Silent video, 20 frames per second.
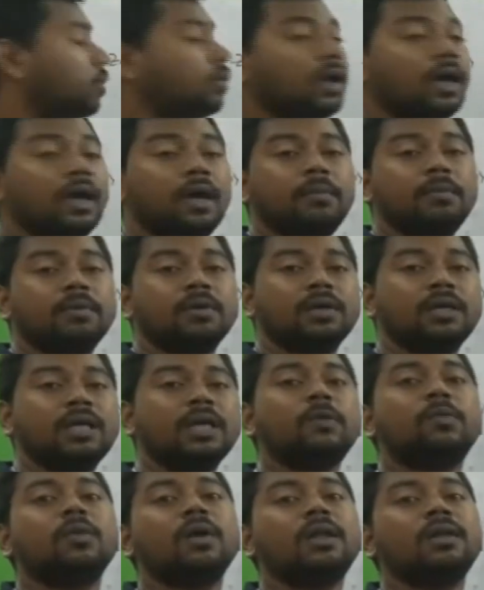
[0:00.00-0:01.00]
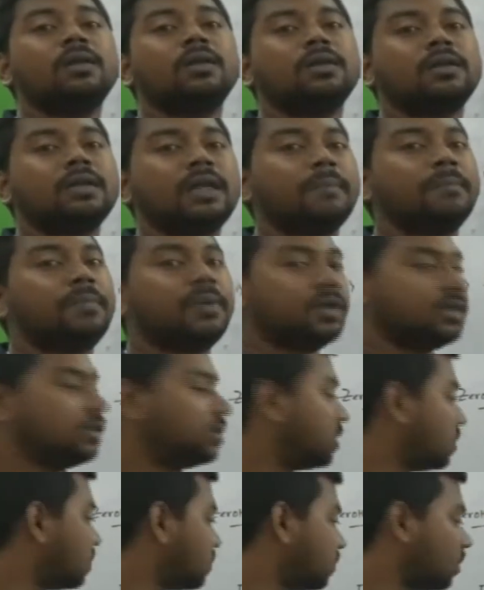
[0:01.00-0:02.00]
to have equal
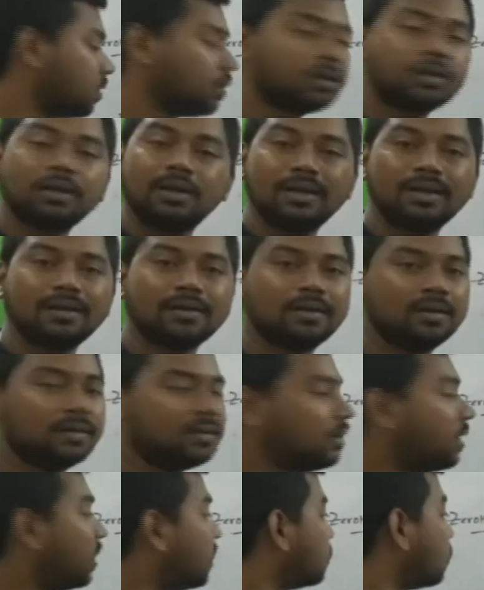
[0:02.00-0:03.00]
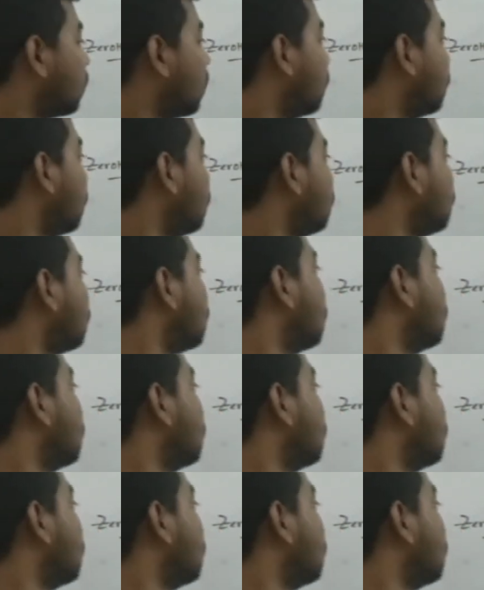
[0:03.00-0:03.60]
temperatures. Clear? That is all about